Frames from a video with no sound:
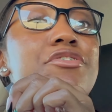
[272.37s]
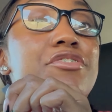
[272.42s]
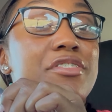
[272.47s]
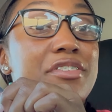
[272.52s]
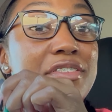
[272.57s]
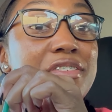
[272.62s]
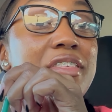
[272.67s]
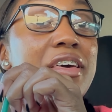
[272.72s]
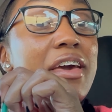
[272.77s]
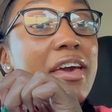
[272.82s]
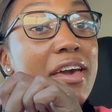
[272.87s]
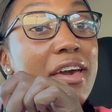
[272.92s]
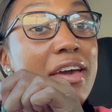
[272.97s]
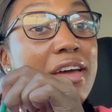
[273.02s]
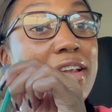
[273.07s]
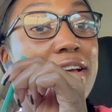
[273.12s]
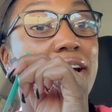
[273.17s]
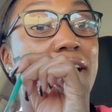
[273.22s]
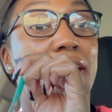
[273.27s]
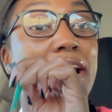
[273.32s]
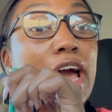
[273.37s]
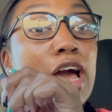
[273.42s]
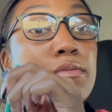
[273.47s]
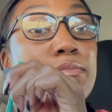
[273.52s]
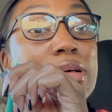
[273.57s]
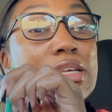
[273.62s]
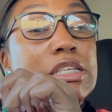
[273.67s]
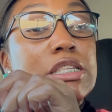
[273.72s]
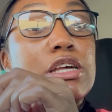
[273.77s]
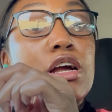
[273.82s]
just that. Got
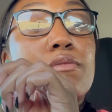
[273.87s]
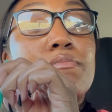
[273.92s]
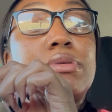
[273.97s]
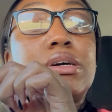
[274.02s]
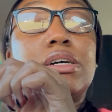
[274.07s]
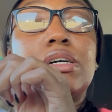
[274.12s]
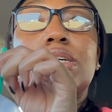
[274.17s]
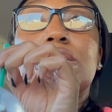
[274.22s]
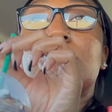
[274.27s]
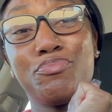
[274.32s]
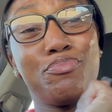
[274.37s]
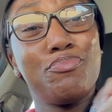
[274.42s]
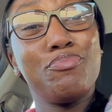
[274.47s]
my Starbucks.